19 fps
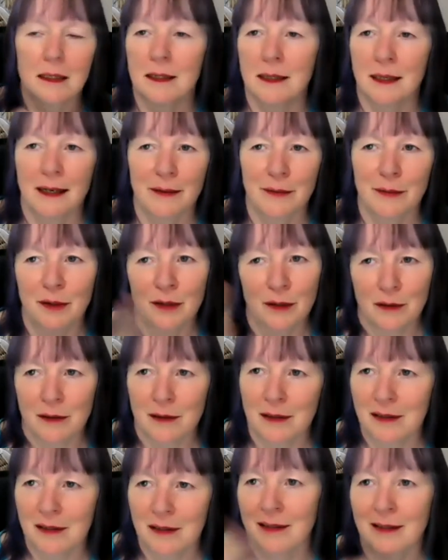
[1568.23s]
no,
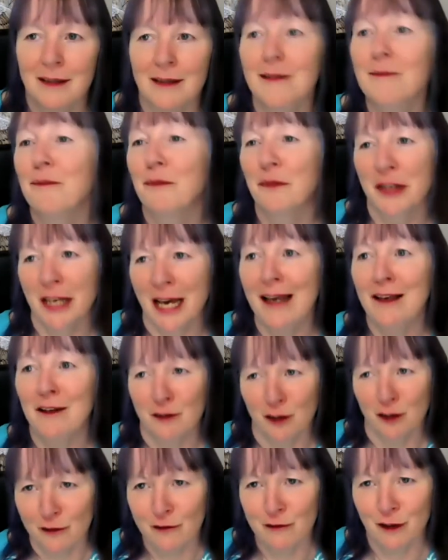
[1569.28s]
you've
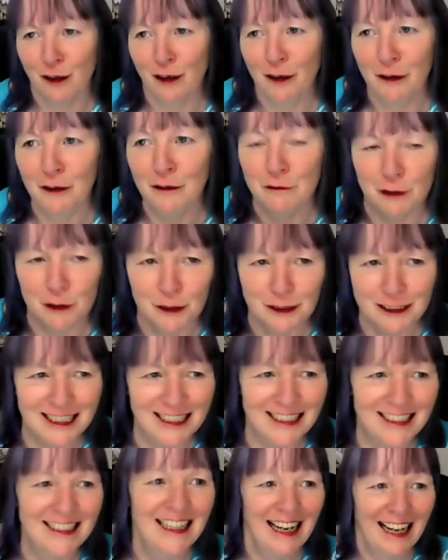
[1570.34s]
got to follow the rule
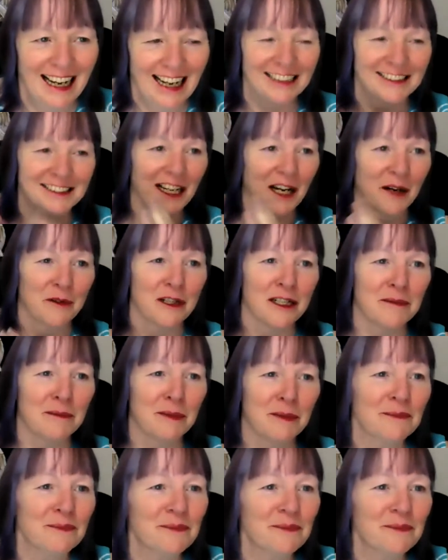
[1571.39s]
and go up,